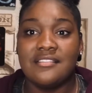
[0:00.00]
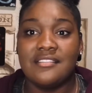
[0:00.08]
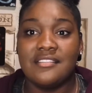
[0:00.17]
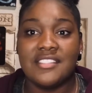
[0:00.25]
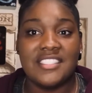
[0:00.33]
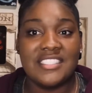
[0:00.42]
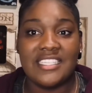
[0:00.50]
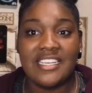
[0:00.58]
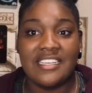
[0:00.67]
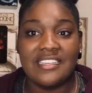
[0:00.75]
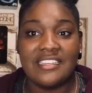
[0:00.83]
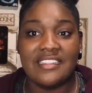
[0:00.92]
just say
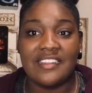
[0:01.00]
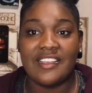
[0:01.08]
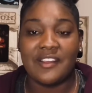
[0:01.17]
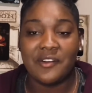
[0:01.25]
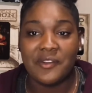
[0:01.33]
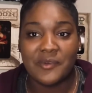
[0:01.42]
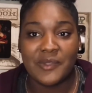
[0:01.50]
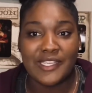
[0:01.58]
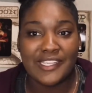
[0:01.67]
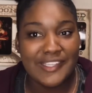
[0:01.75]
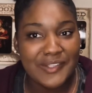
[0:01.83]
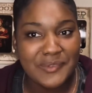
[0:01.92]
it. Like, I don't know. Like,
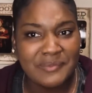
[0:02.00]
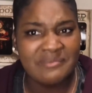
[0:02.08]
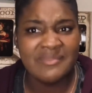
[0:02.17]
you know,